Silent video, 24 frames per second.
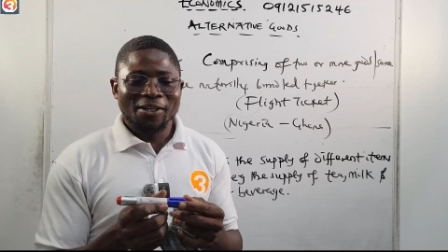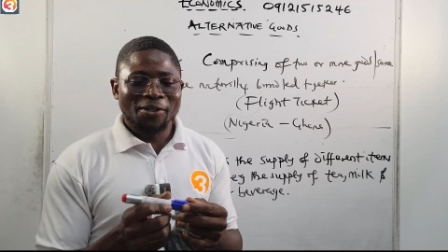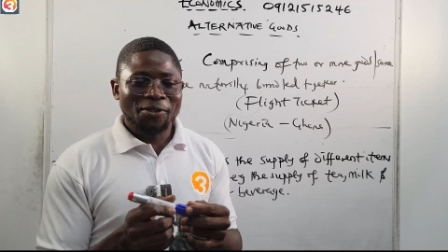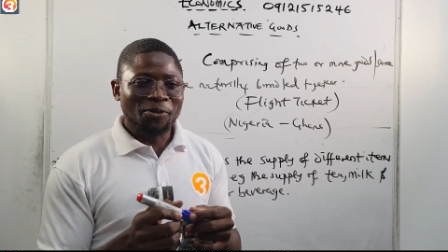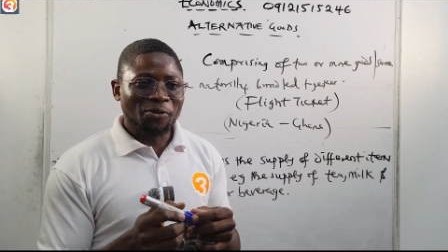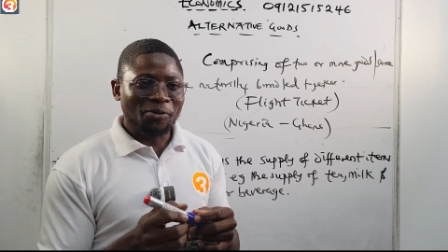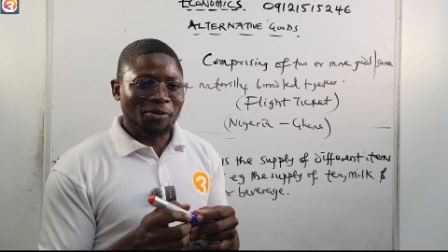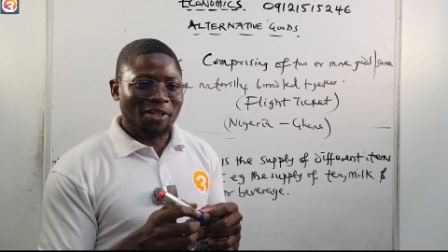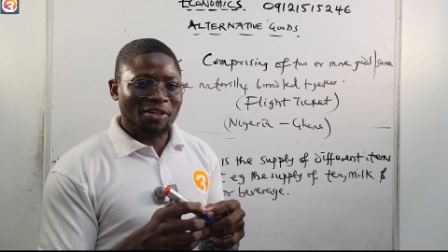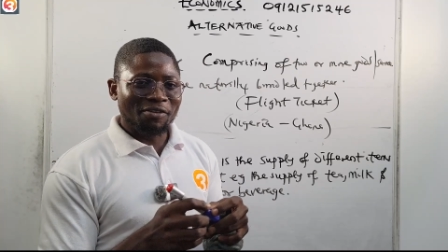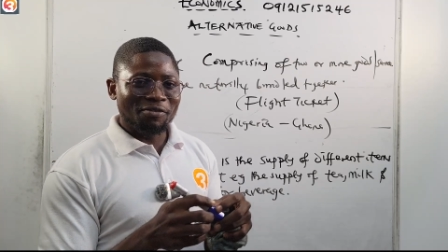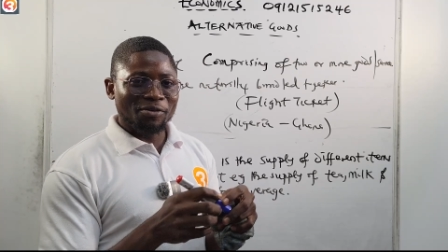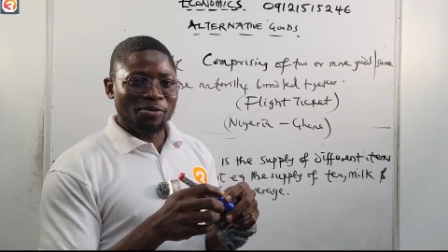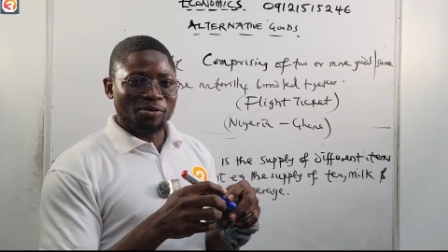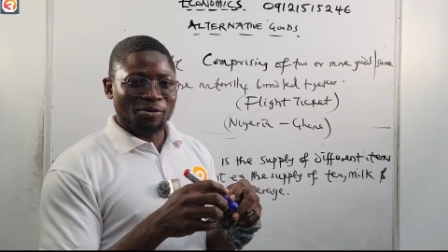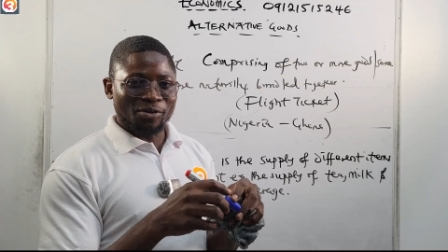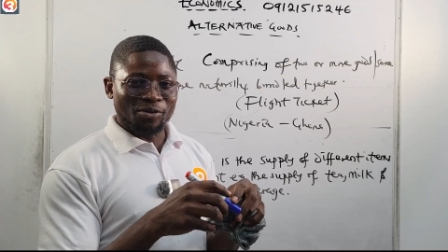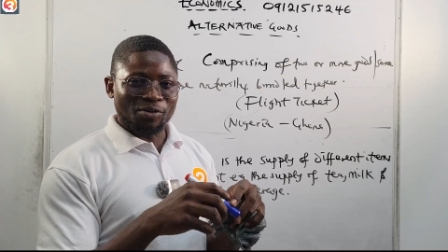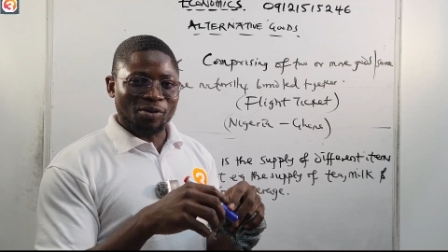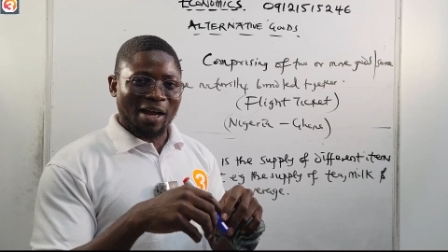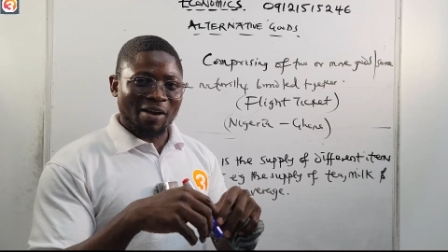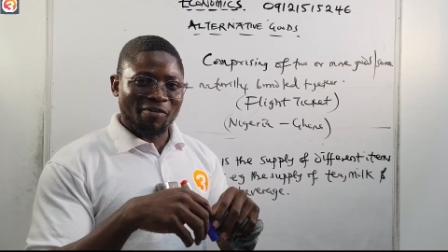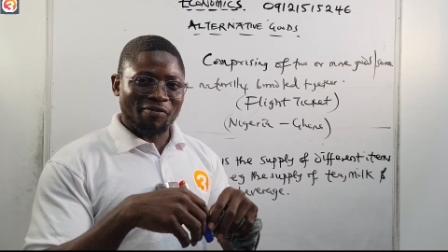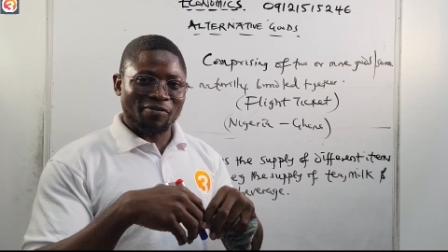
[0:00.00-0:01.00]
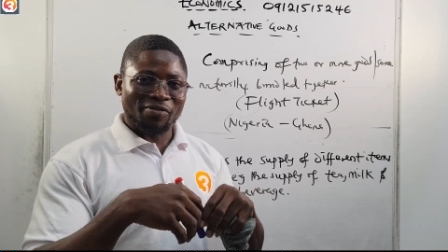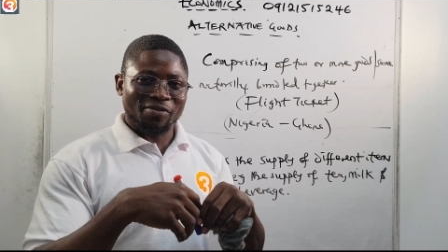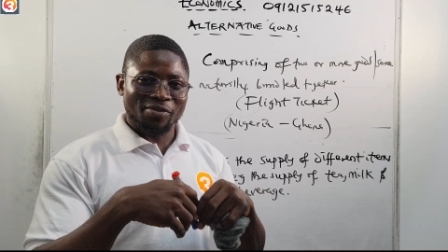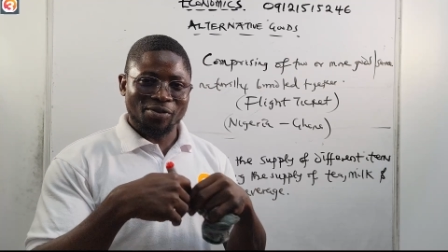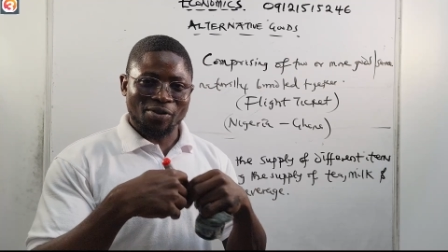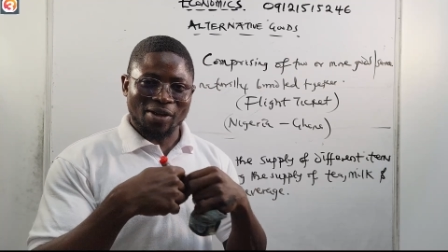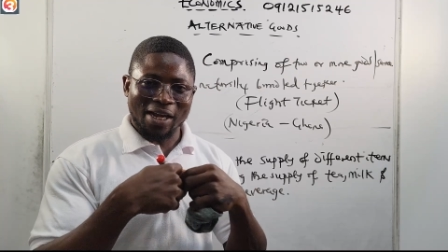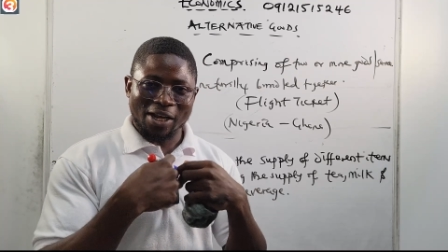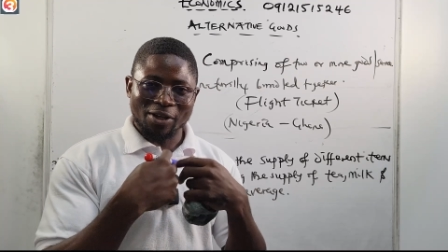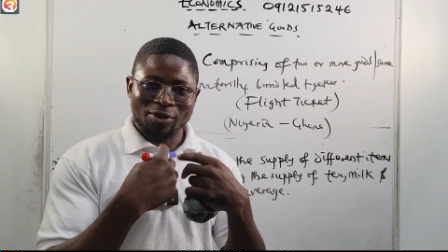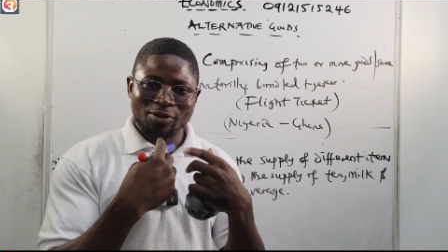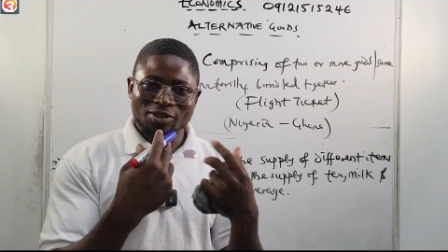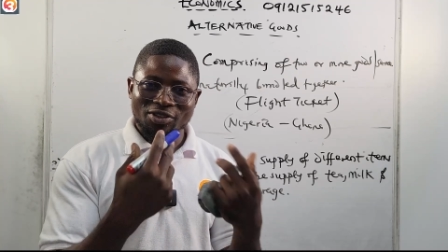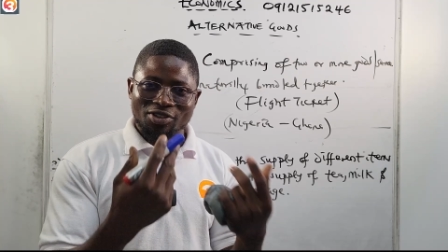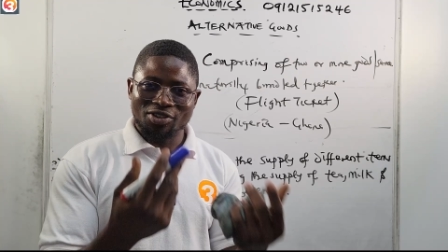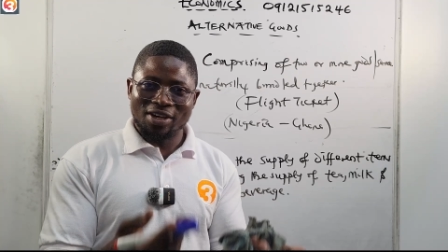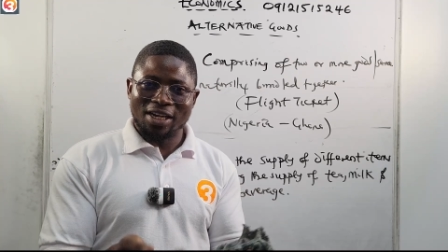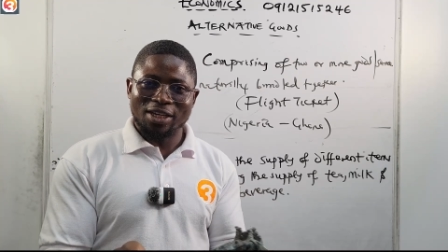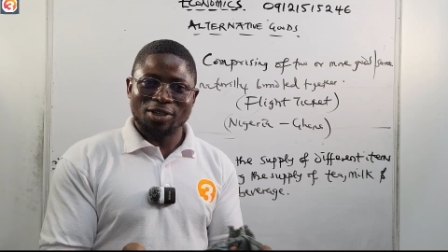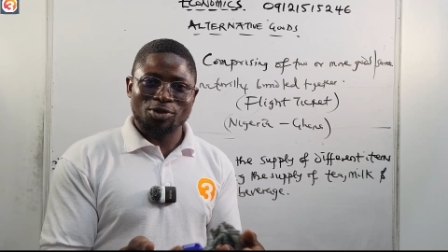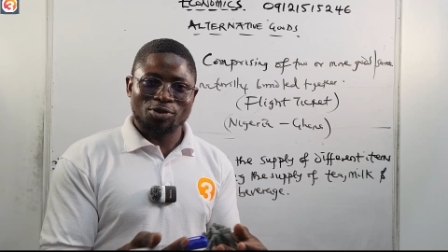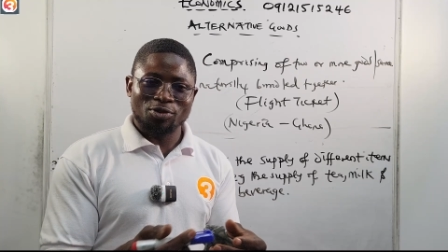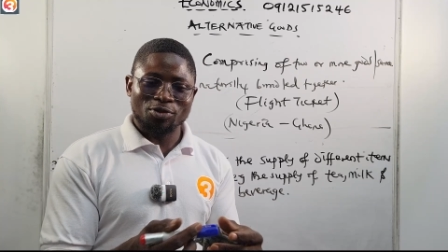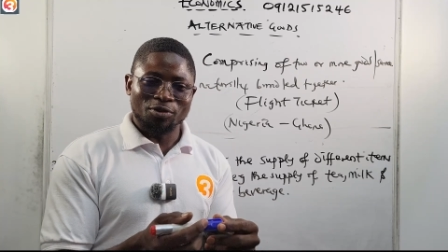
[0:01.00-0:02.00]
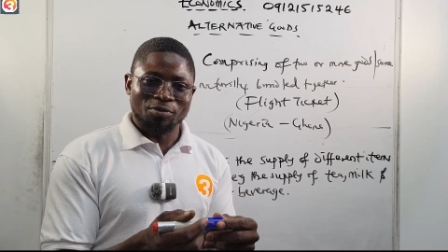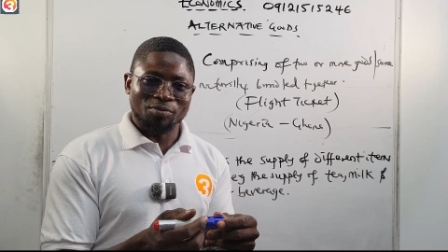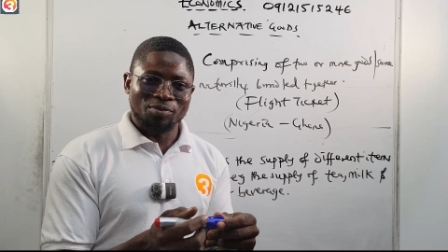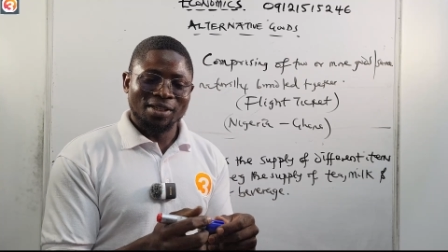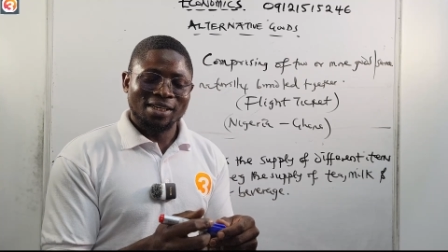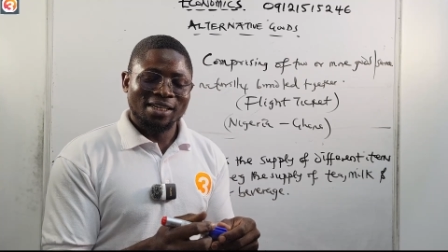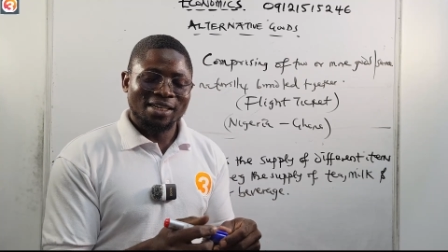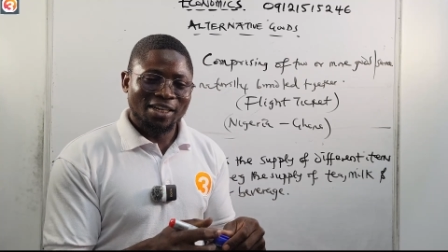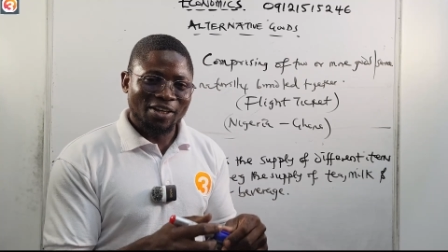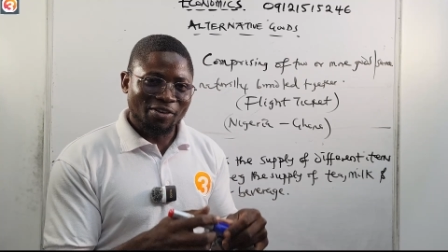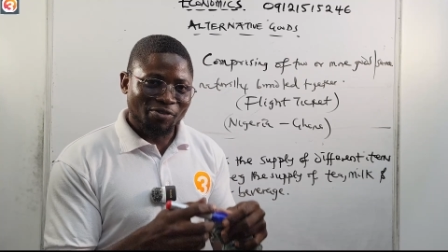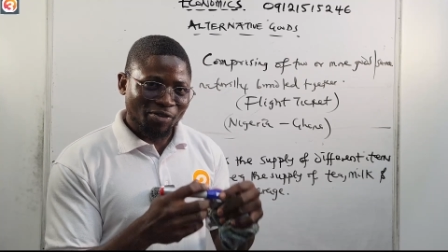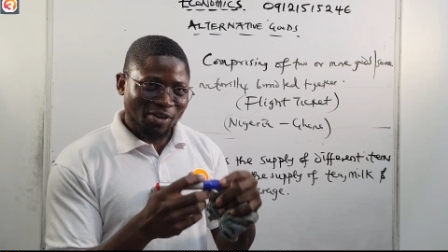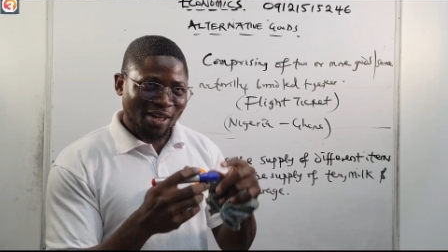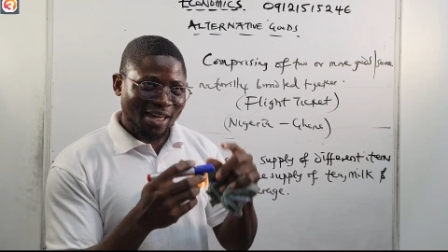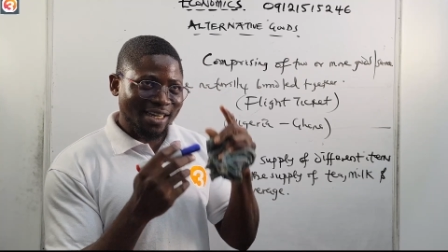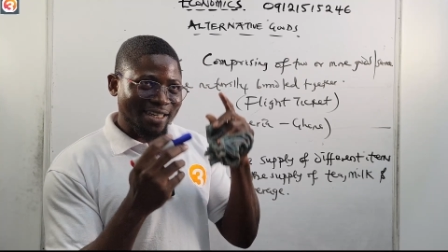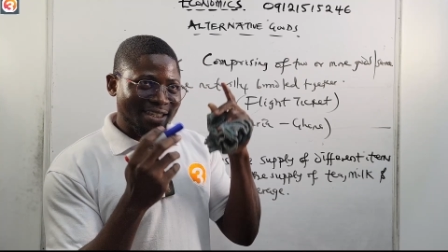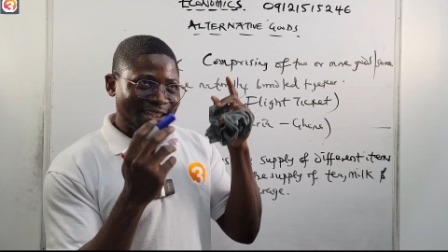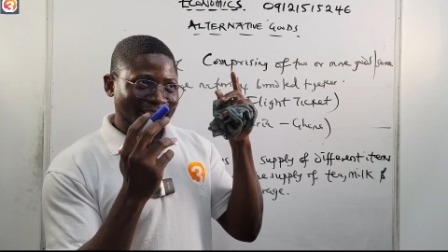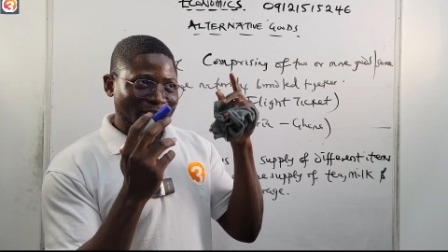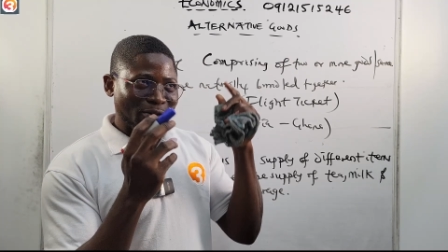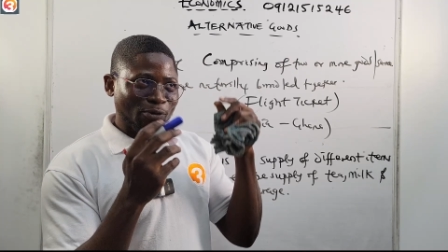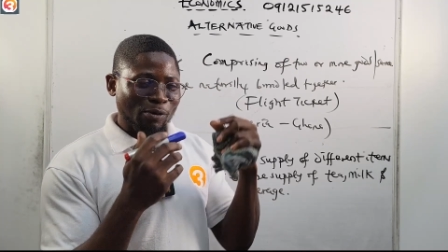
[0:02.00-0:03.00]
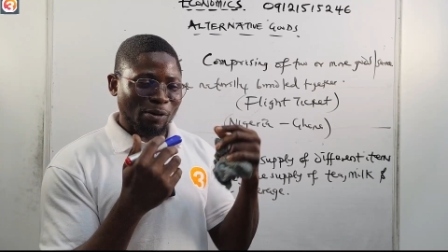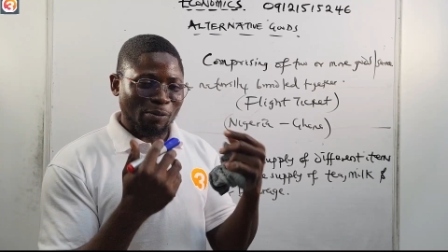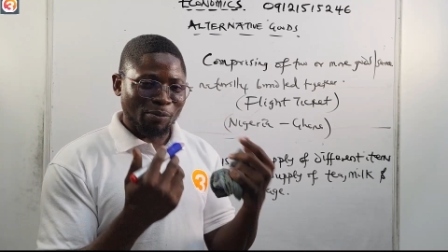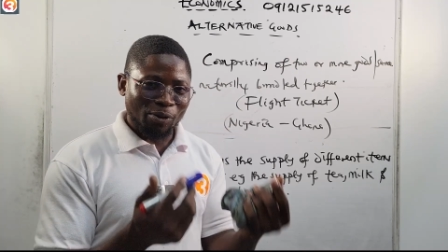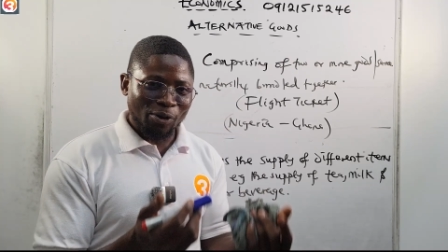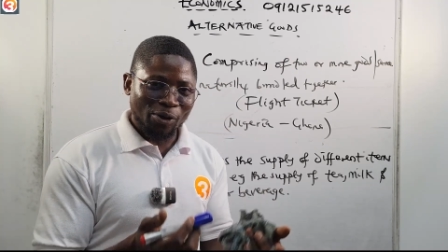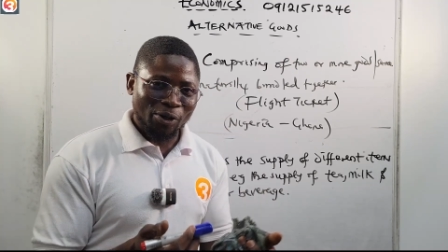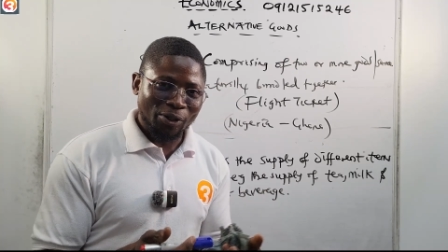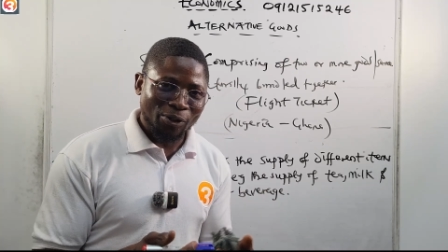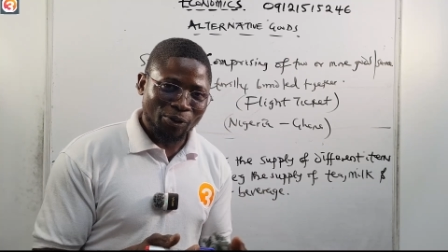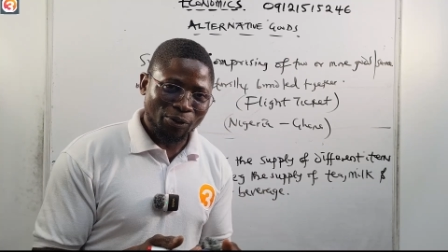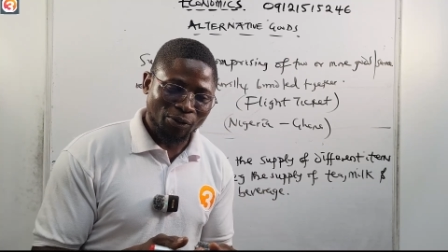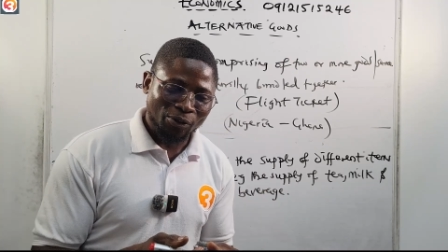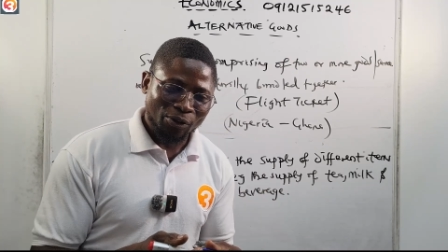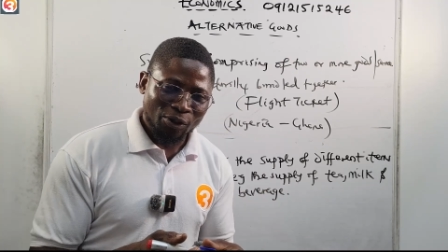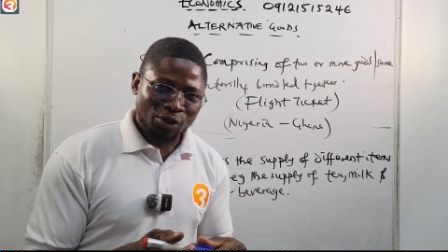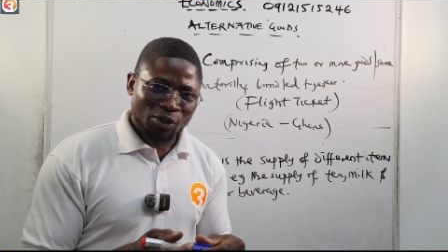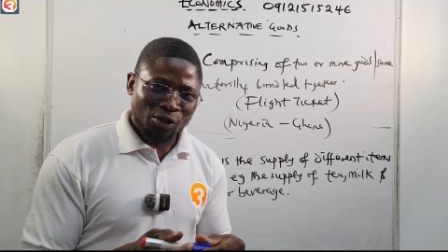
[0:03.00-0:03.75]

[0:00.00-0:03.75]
they'll give you you have you can use the restroom. Even AC will be blowing you.